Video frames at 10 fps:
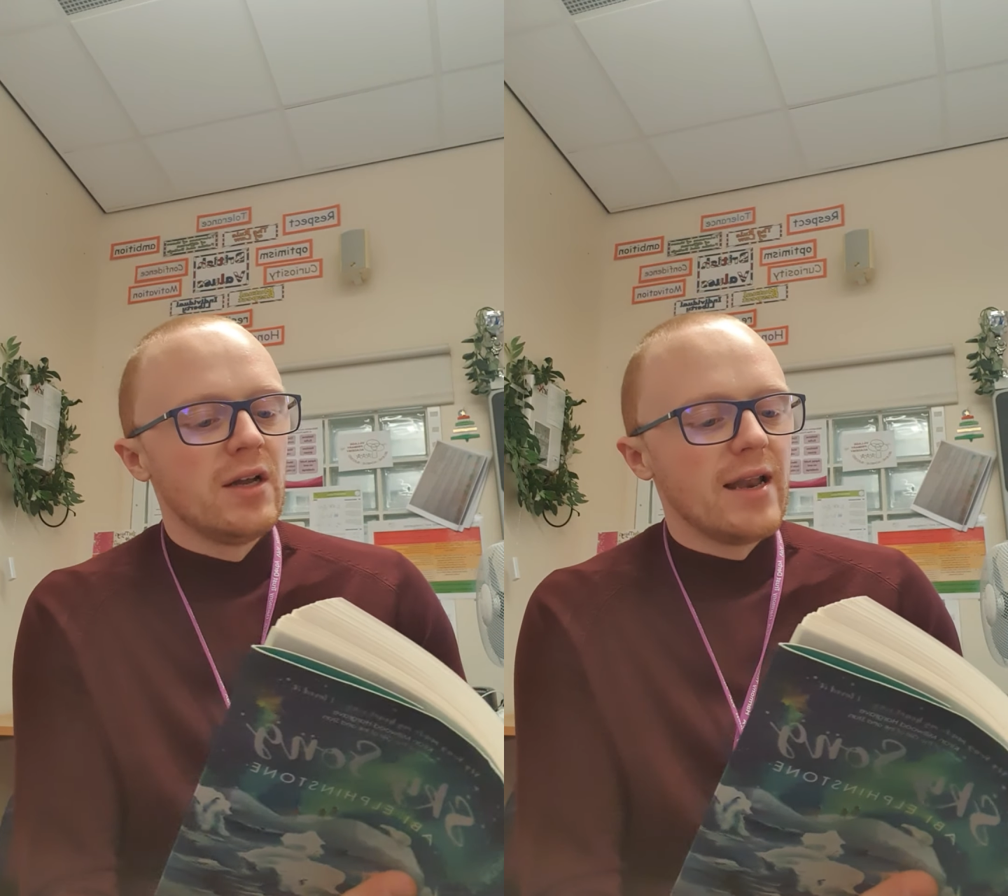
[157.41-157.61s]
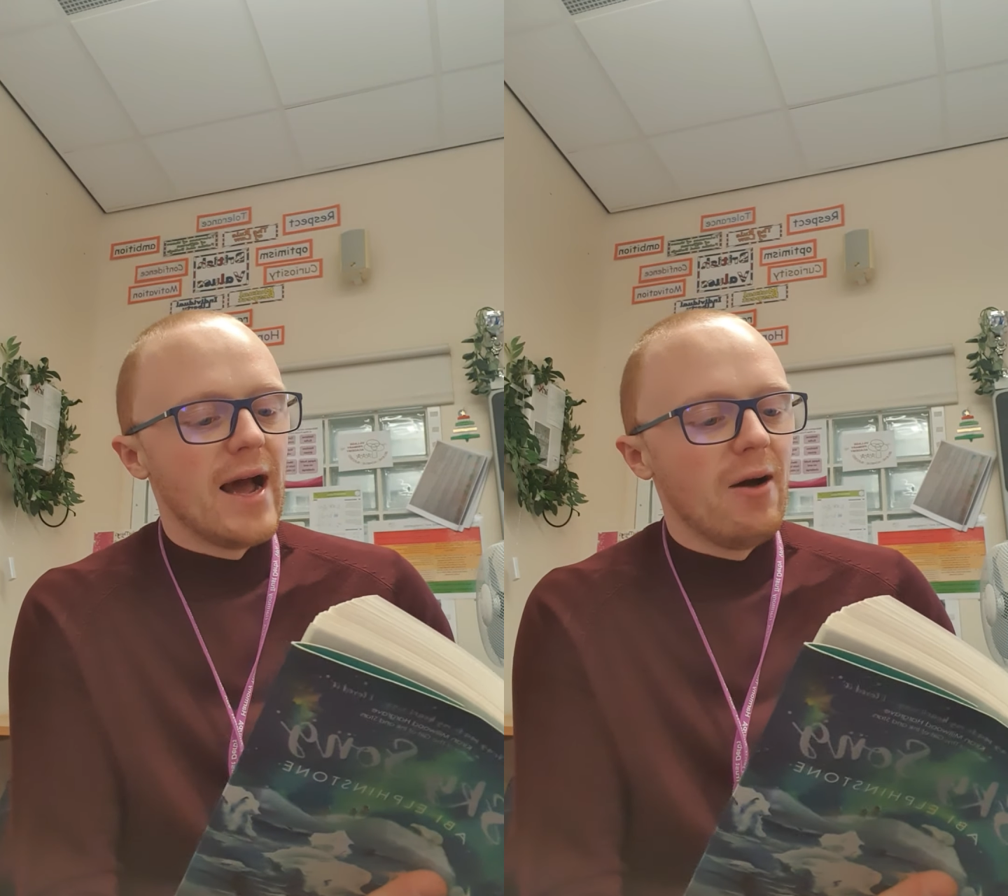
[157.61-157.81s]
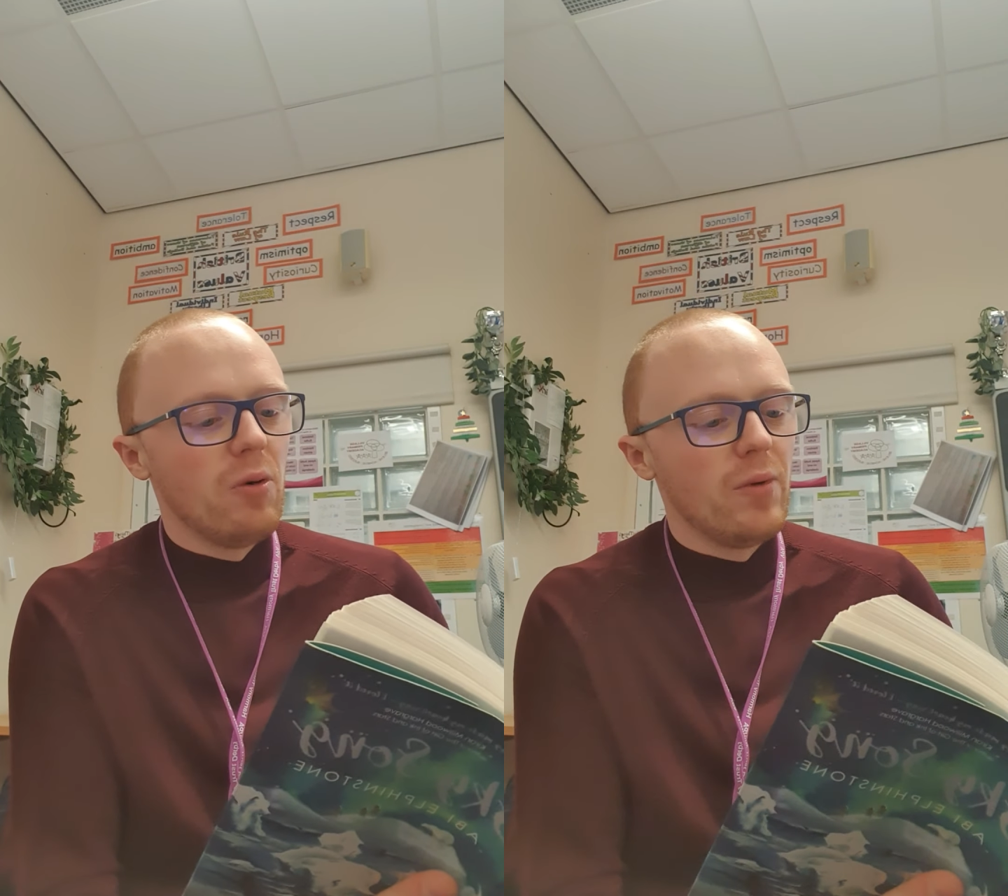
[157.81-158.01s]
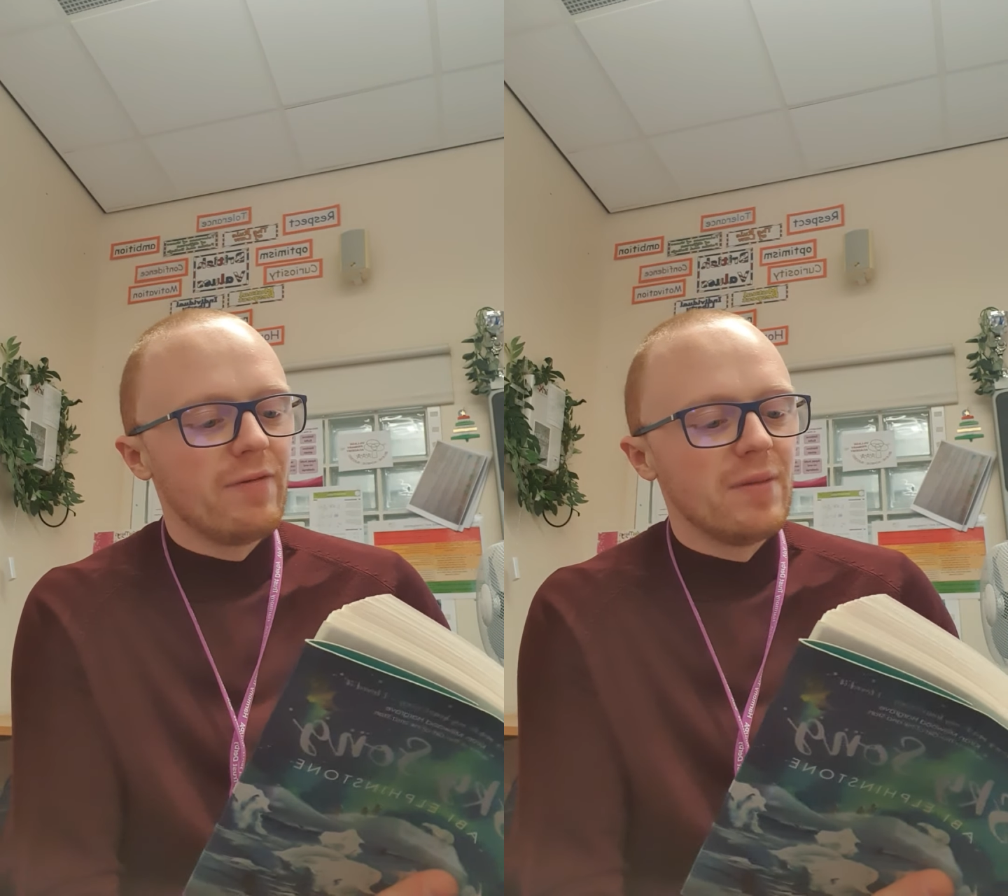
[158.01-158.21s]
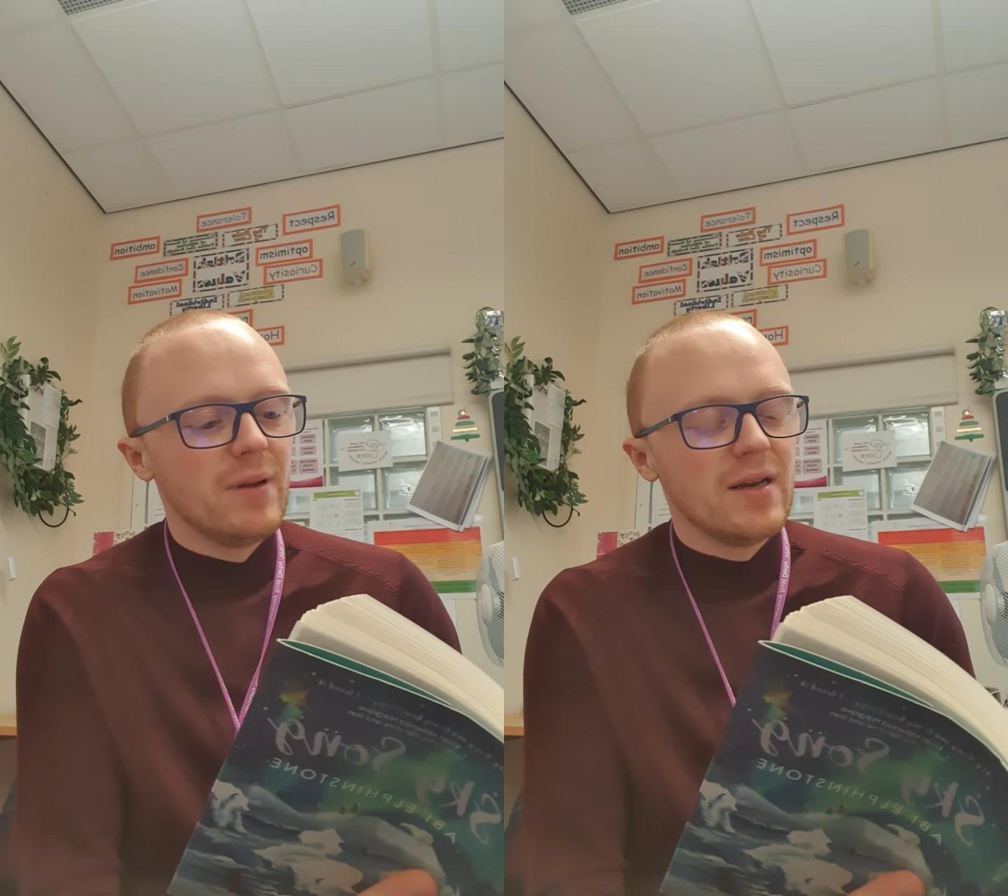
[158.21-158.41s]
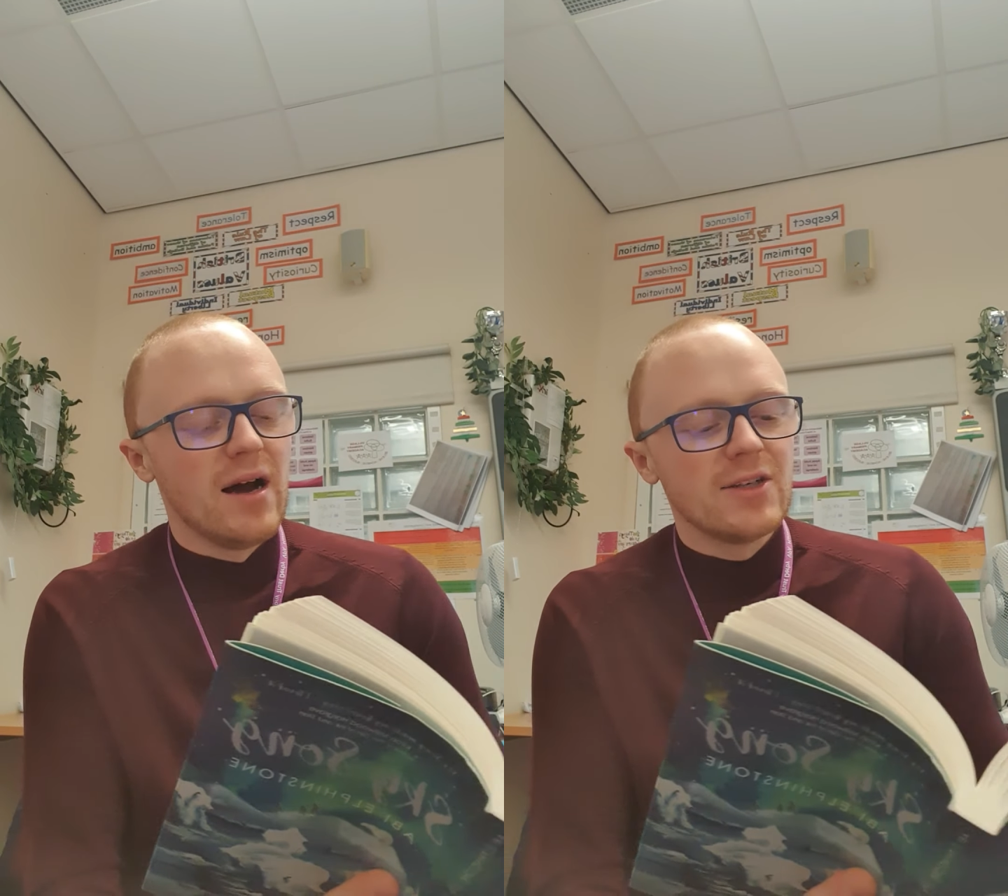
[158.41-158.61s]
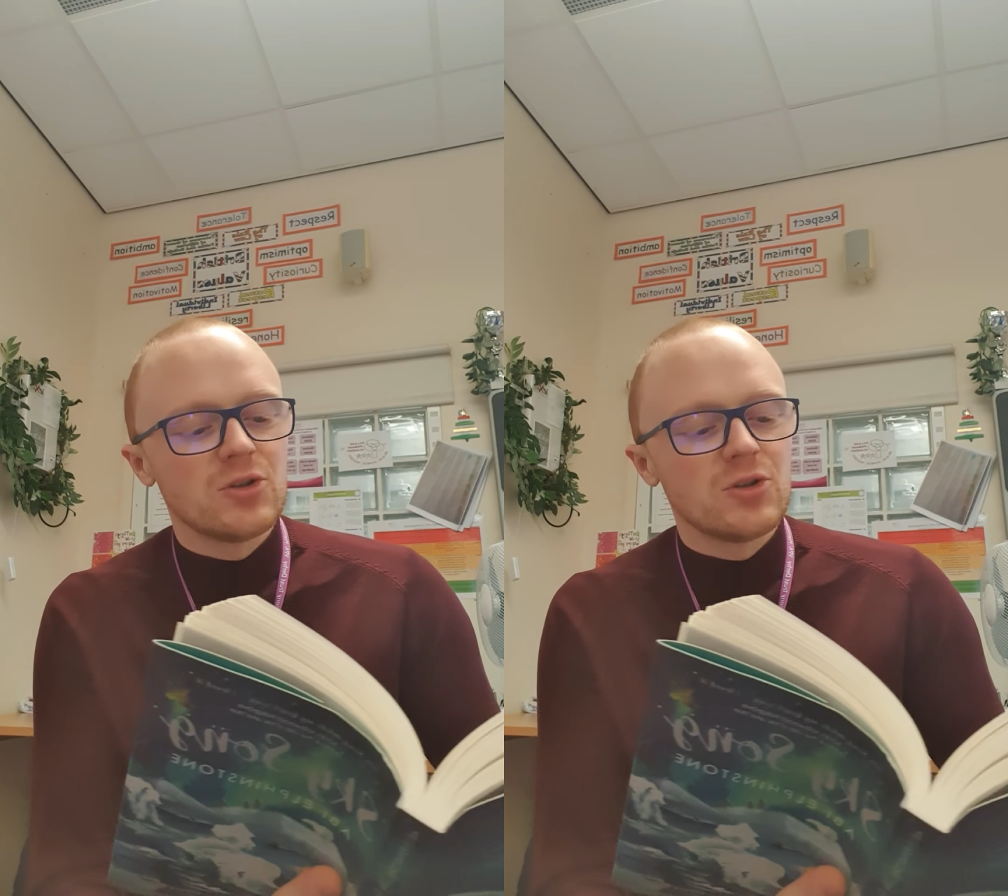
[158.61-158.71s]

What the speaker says: now and with the midnight